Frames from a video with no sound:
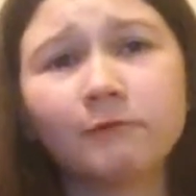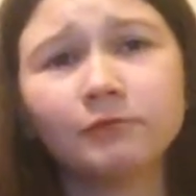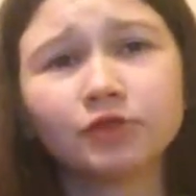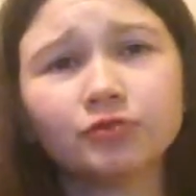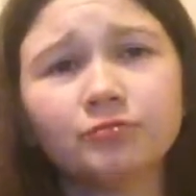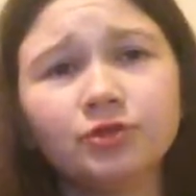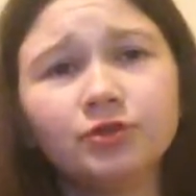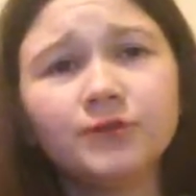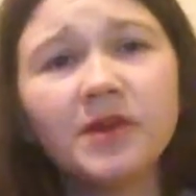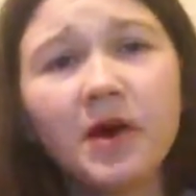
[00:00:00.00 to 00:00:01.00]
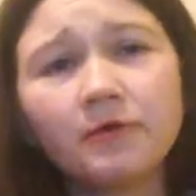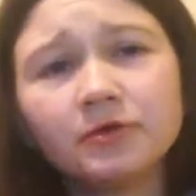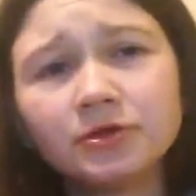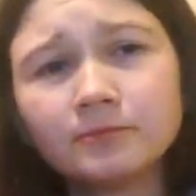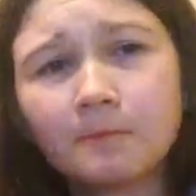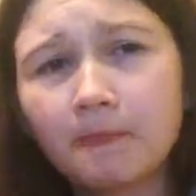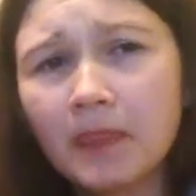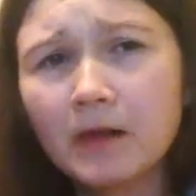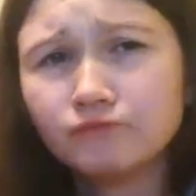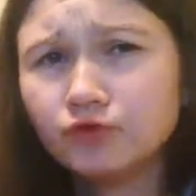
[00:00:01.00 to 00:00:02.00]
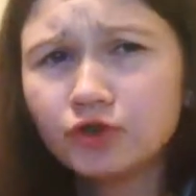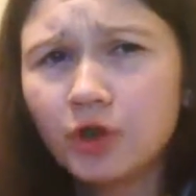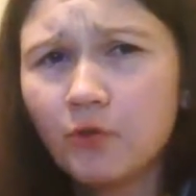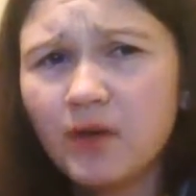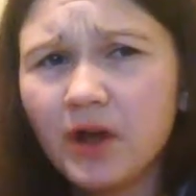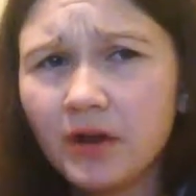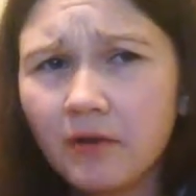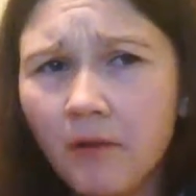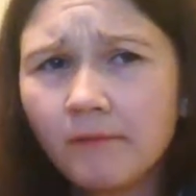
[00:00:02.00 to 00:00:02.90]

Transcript: and watch some YouTube videos. It's just so weird.